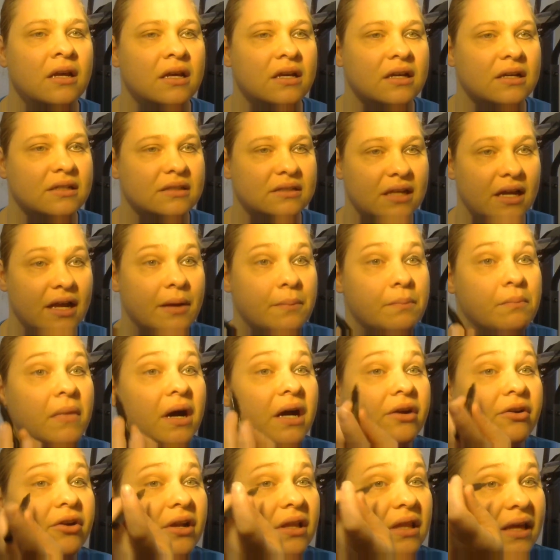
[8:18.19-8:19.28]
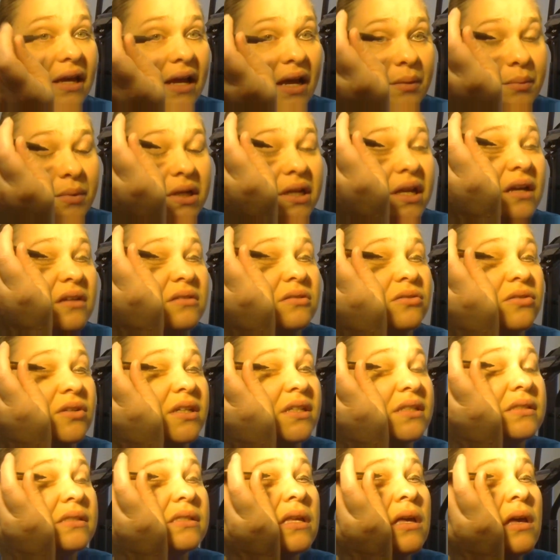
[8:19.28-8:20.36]
because I am moderately
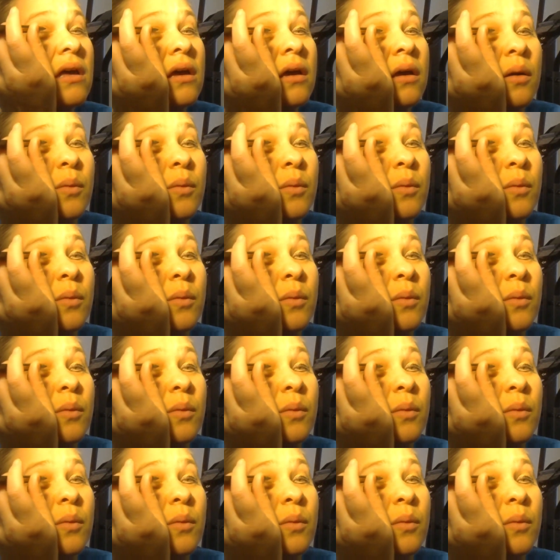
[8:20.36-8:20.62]
ambidextrous